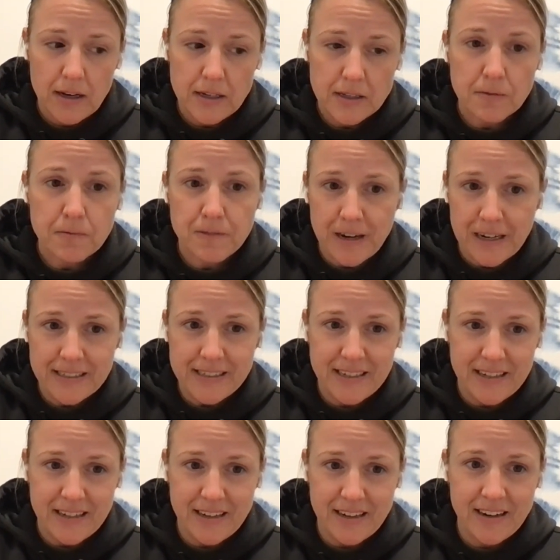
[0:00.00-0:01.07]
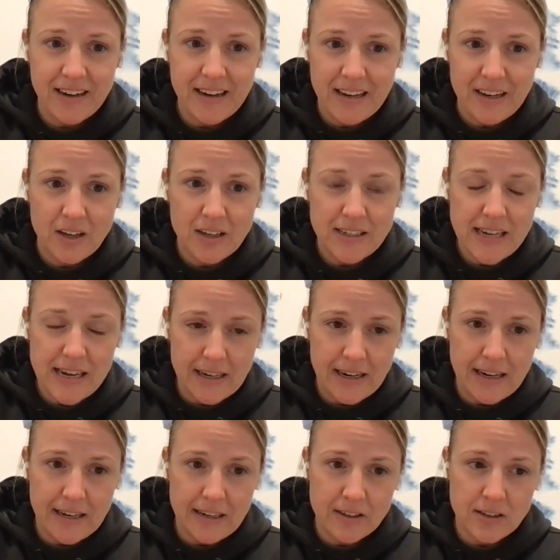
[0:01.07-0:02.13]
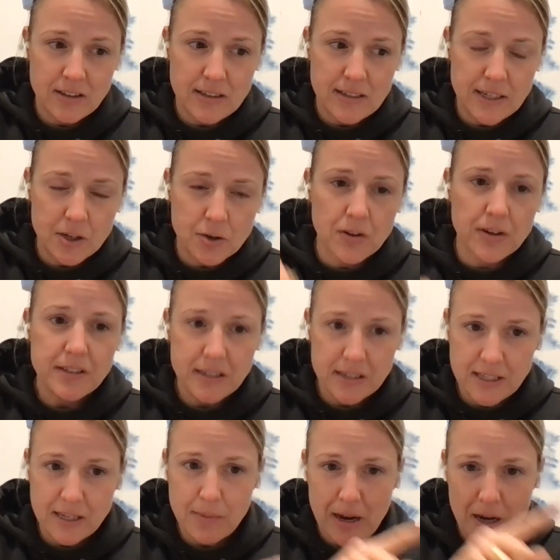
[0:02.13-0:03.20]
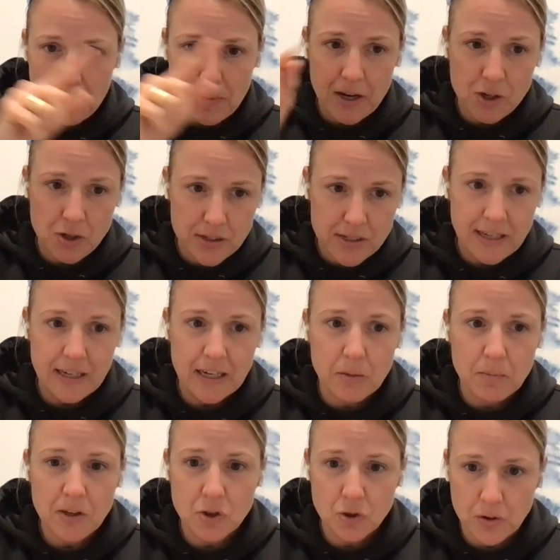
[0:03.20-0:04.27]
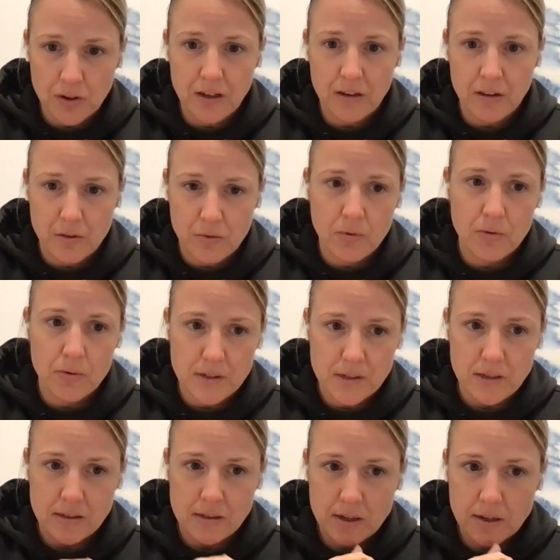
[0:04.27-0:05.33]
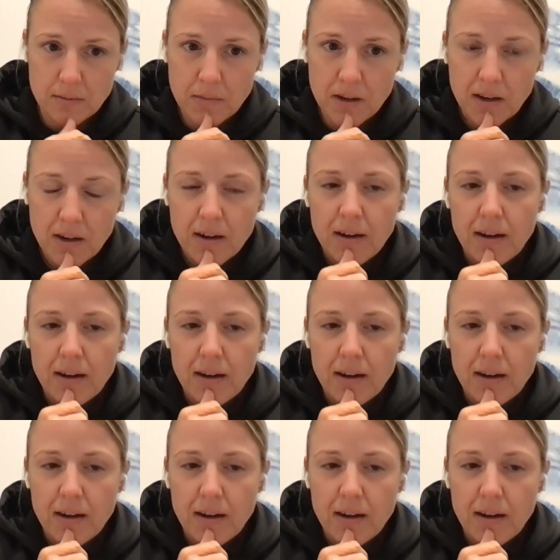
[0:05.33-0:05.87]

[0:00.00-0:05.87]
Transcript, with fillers: is affected, it decreases the amount of patients that can be treated through a system.